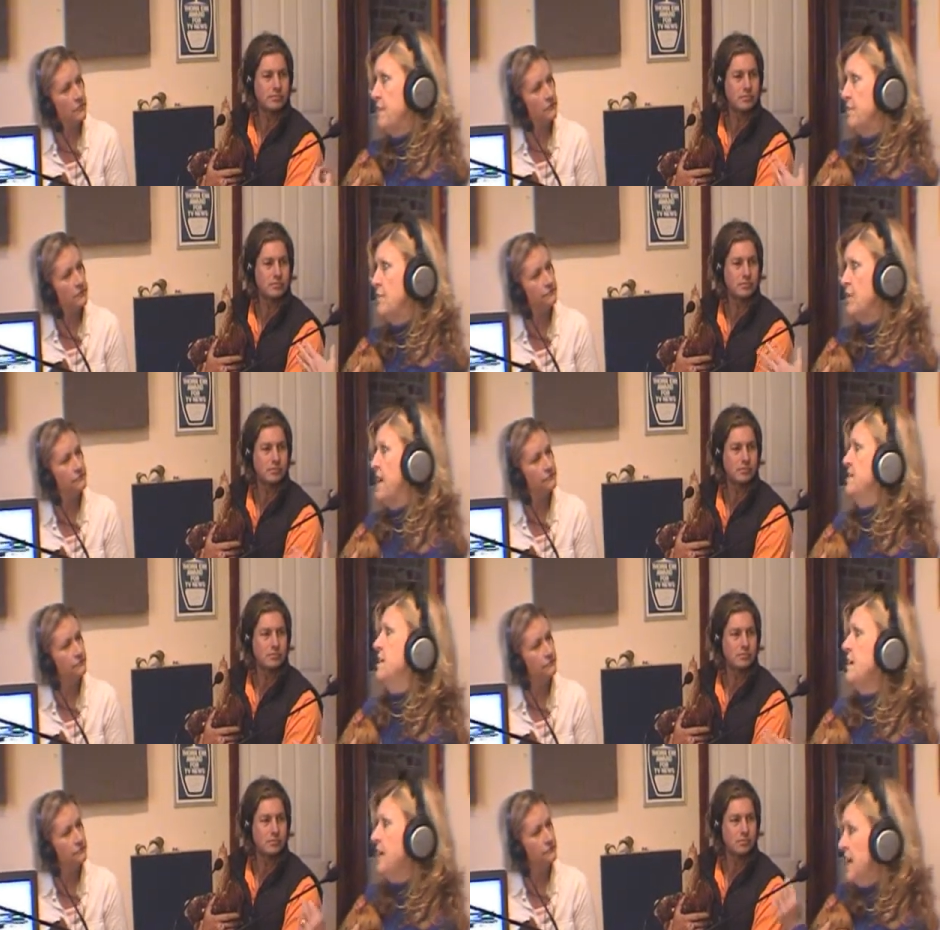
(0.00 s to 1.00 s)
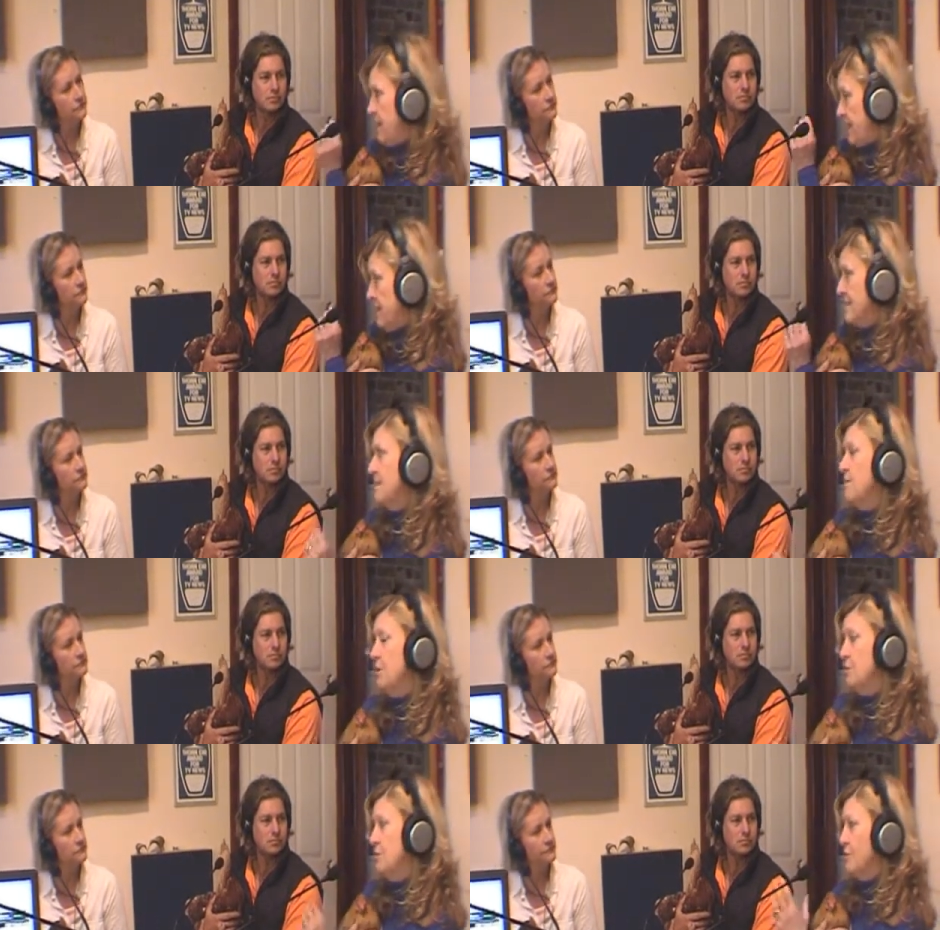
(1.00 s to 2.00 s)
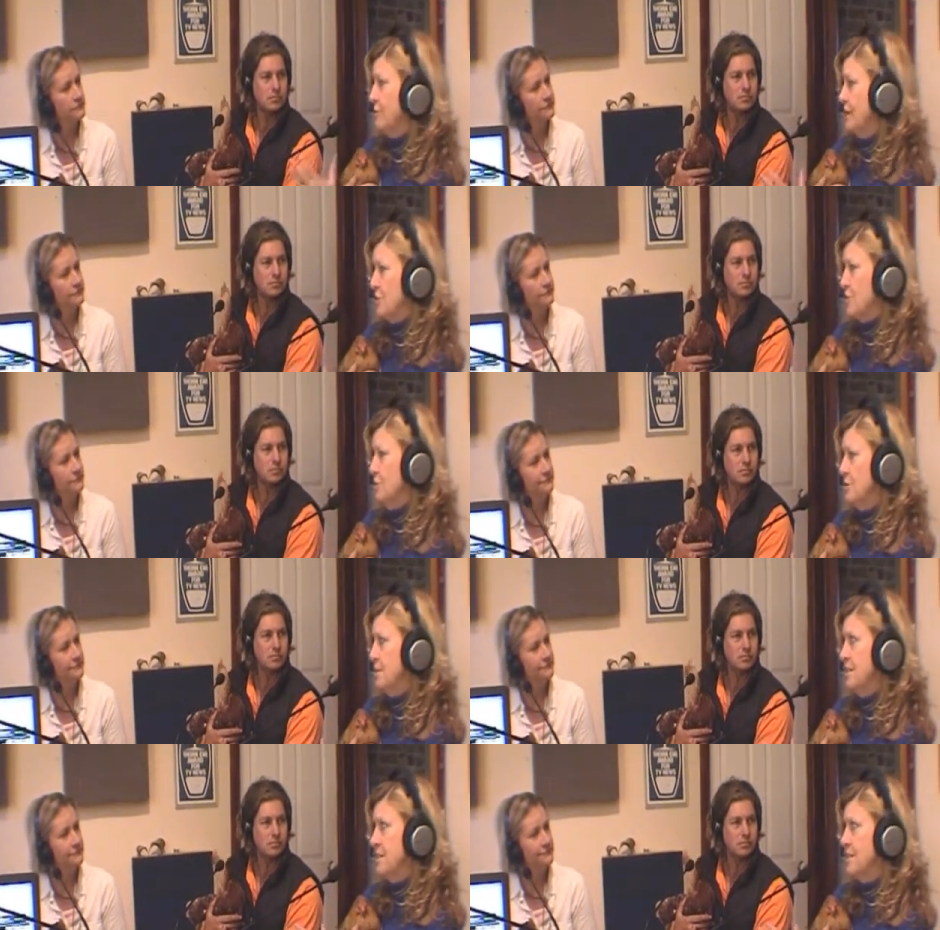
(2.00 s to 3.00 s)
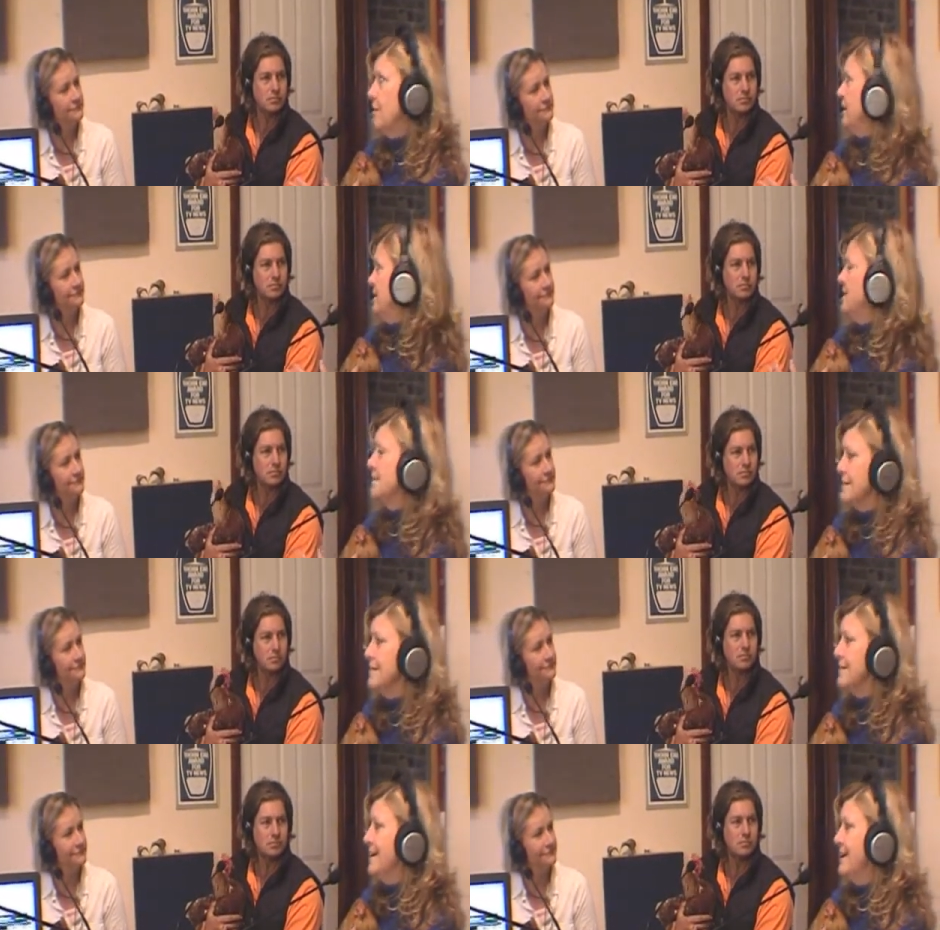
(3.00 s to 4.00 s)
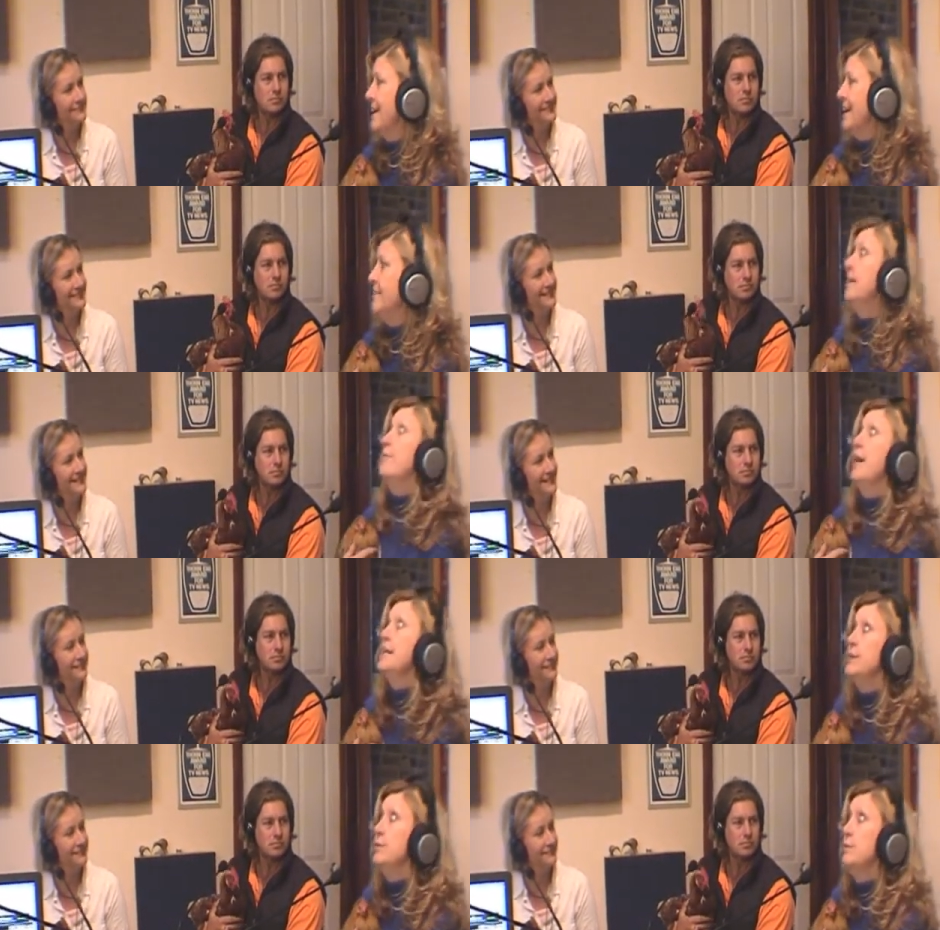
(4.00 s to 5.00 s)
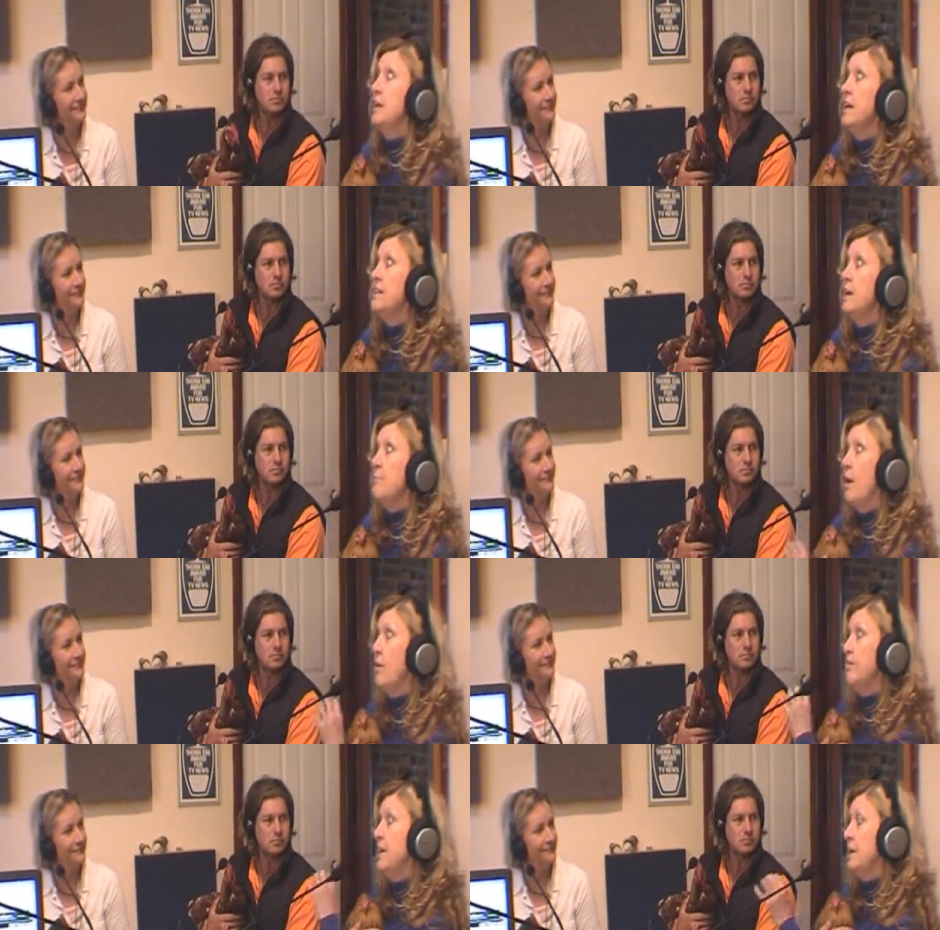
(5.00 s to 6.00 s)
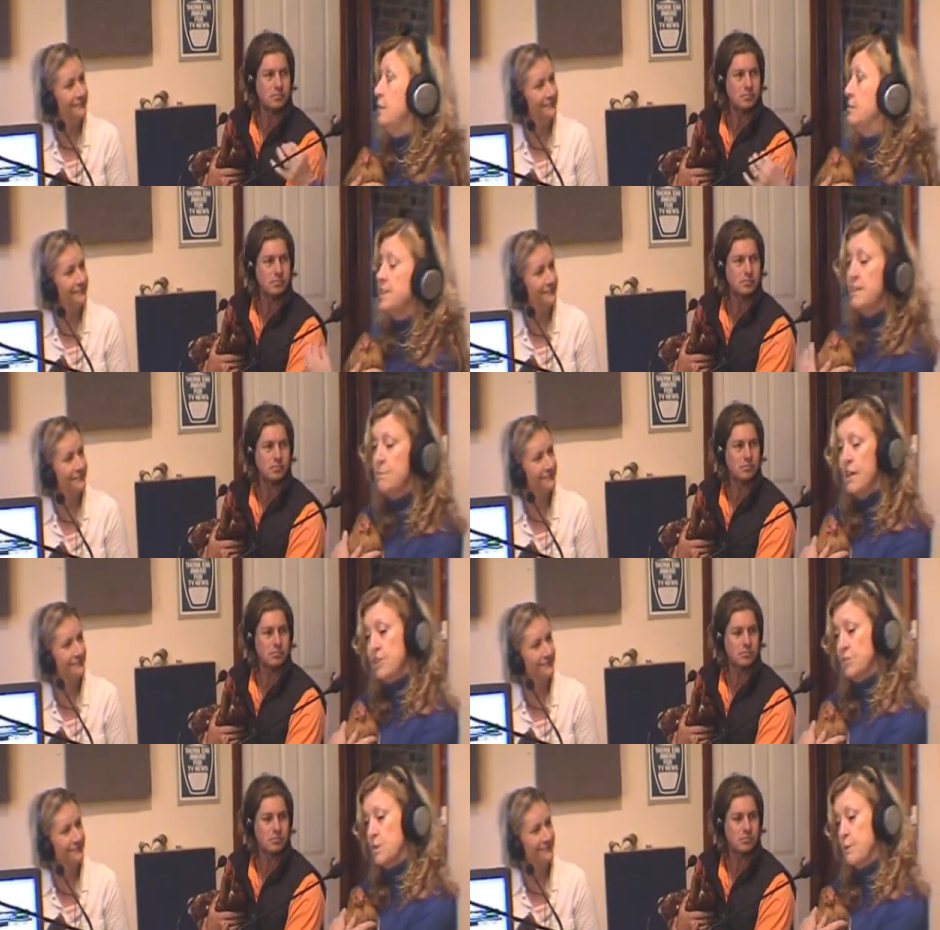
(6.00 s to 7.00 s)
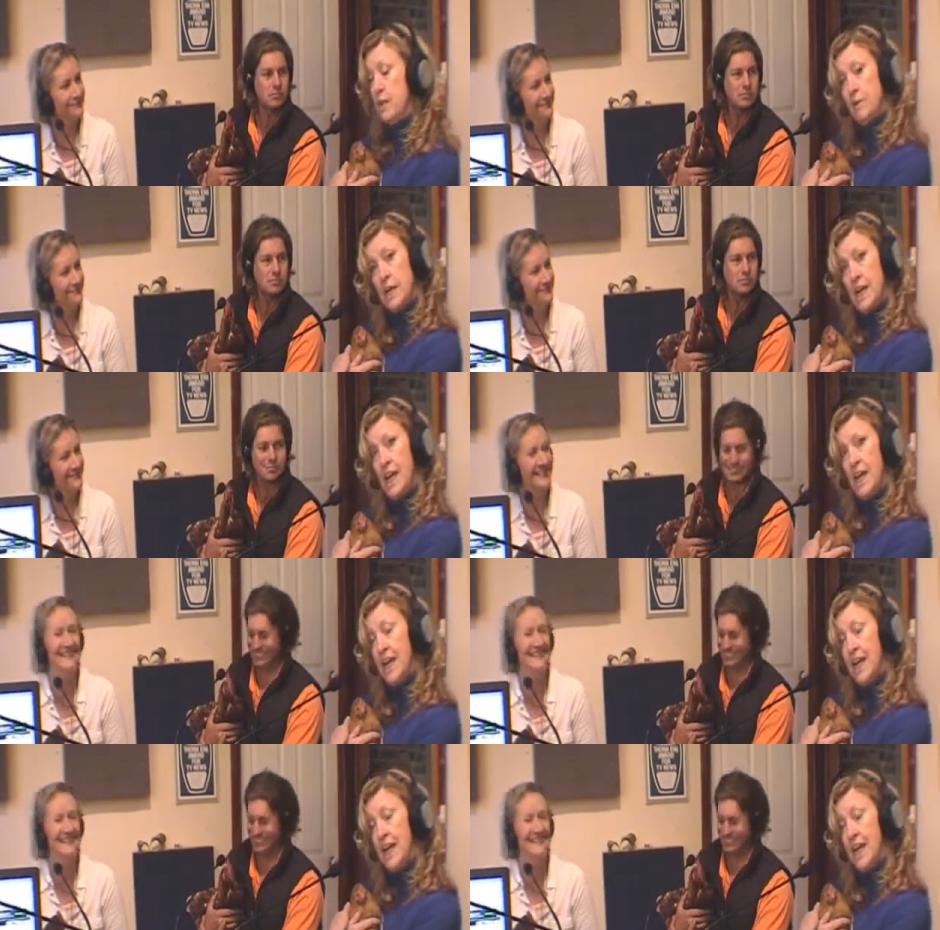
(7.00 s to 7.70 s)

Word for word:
Speaker 1: I've even gone outside, they can see me through the French doors, and it's quite a distance, yeah. and they're waiting all lined up on their little roosts. These are my chooks, by the way.